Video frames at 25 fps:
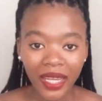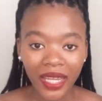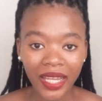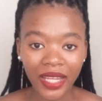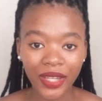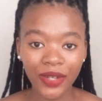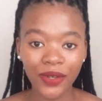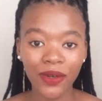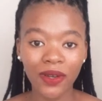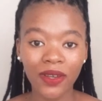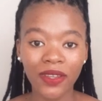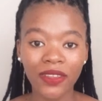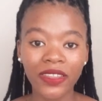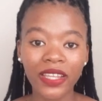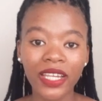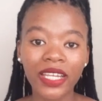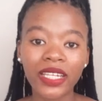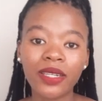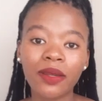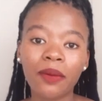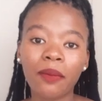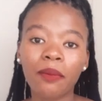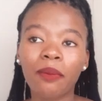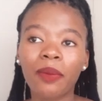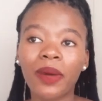and all
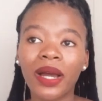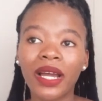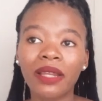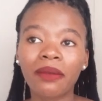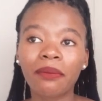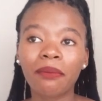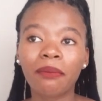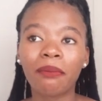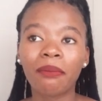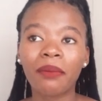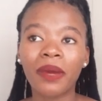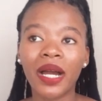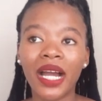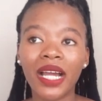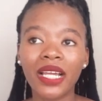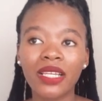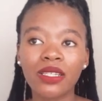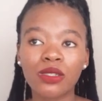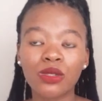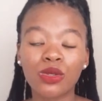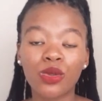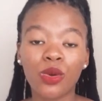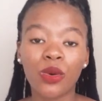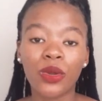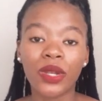that. But my
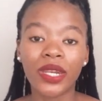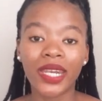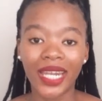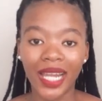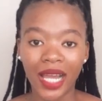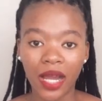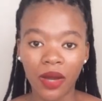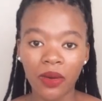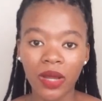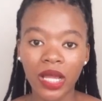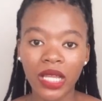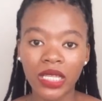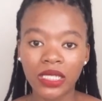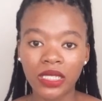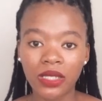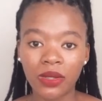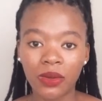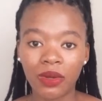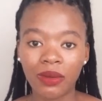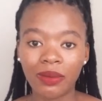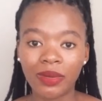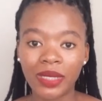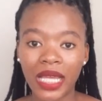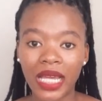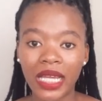store now has a
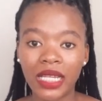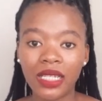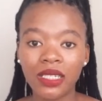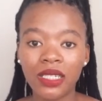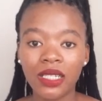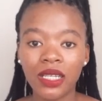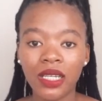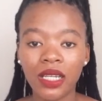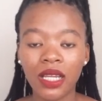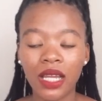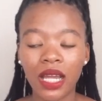website.